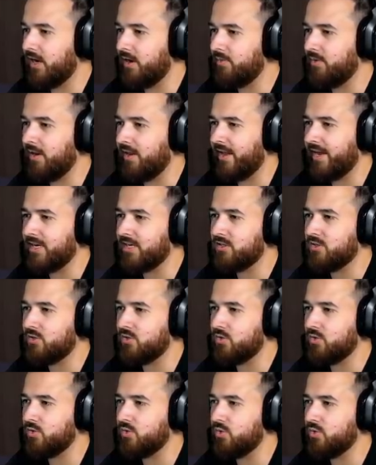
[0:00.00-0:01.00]
I would like
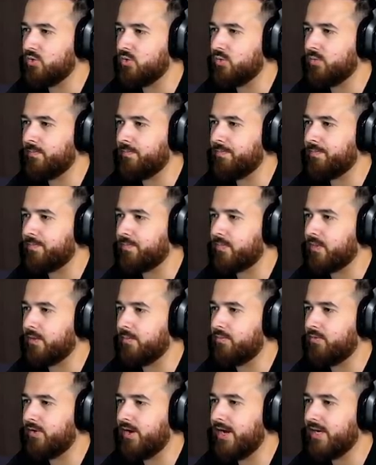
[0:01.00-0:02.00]
to
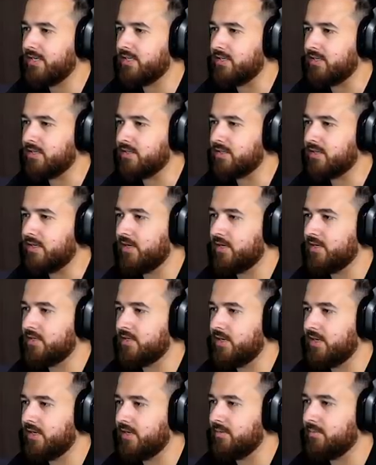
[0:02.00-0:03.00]
practice
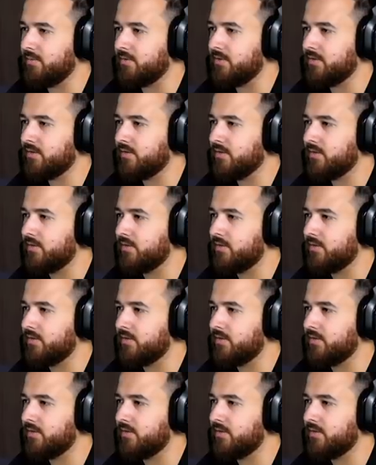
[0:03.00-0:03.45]
untamed.